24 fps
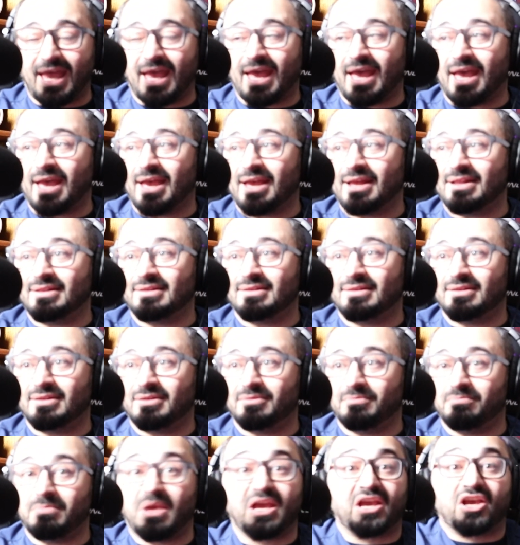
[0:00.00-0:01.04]
and
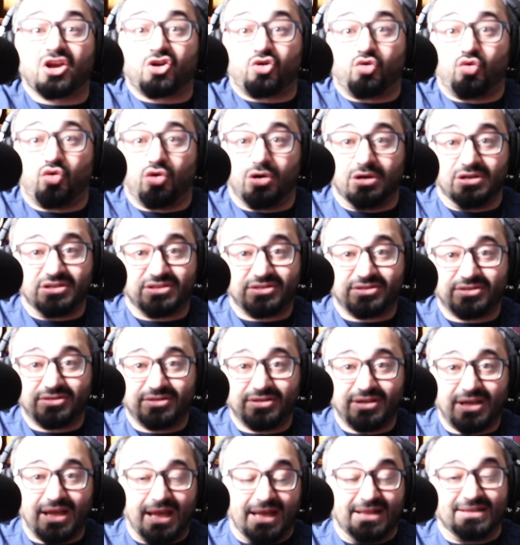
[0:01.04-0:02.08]
make a course
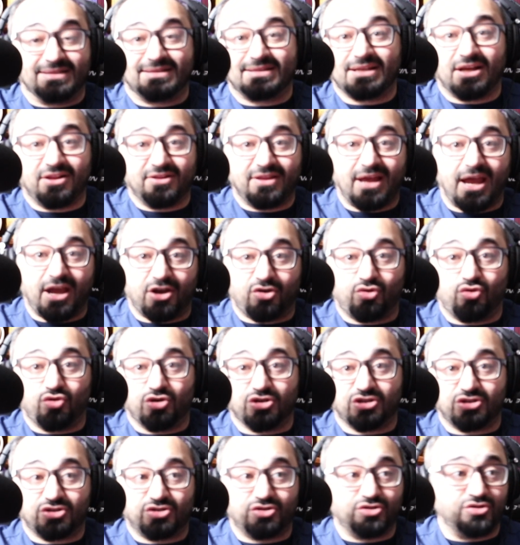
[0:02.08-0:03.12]
and sell that
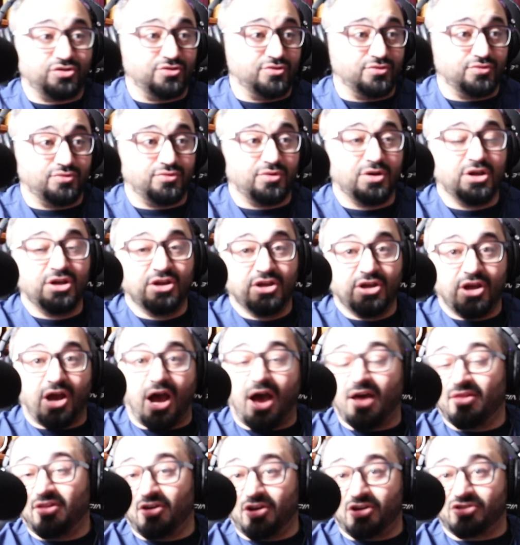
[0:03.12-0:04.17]
course to
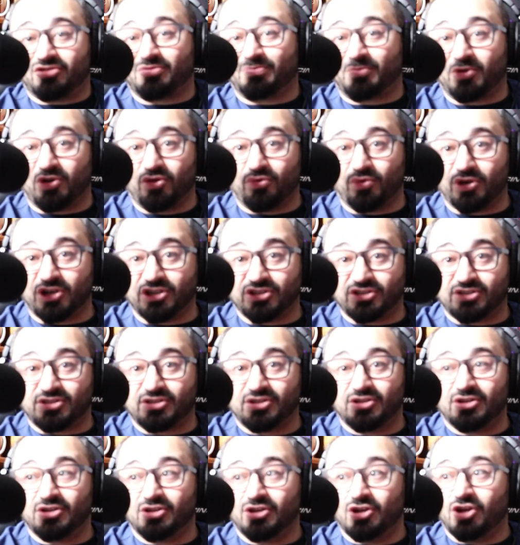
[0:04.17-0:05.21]
other
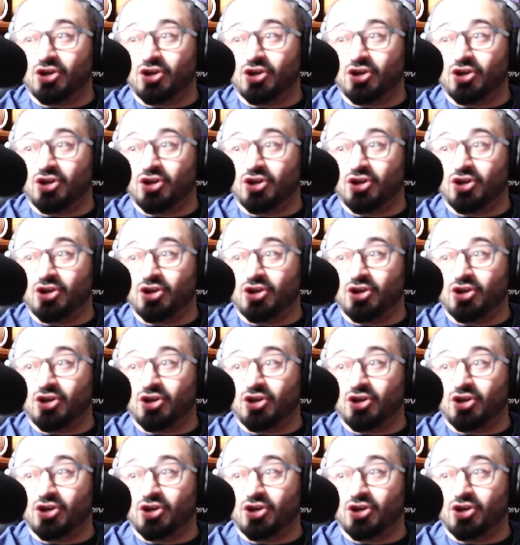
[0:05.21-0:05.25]
entrepreneurs